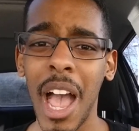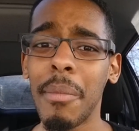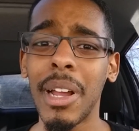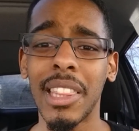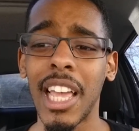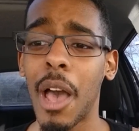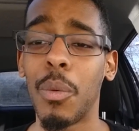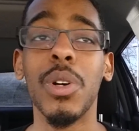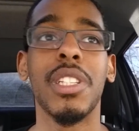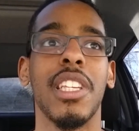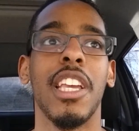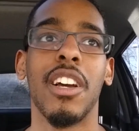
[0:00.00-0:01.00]
I'm not, I
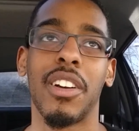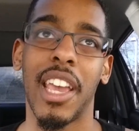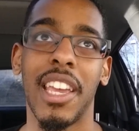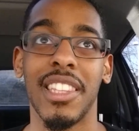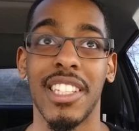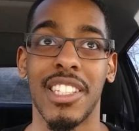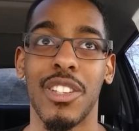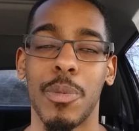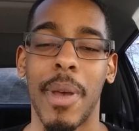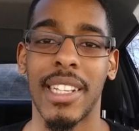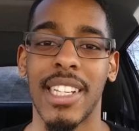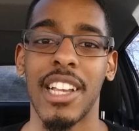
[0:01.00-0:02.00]
was, okay, this
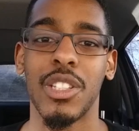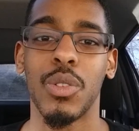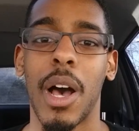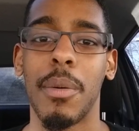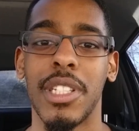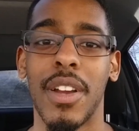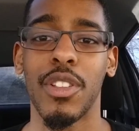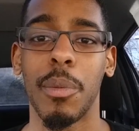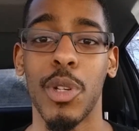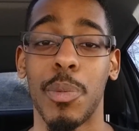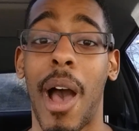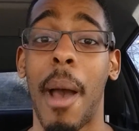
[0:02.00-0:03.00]
goes back to high school. I was never the
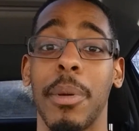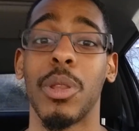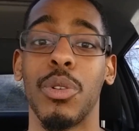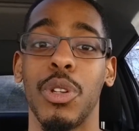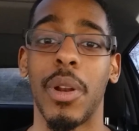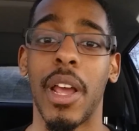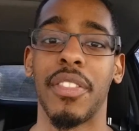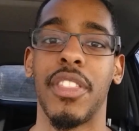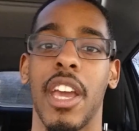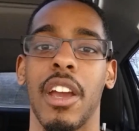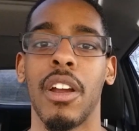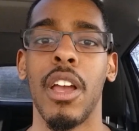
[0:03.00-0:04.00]
most popular dude
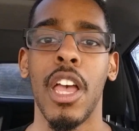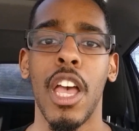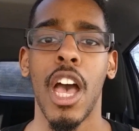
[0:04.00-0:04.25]
out there.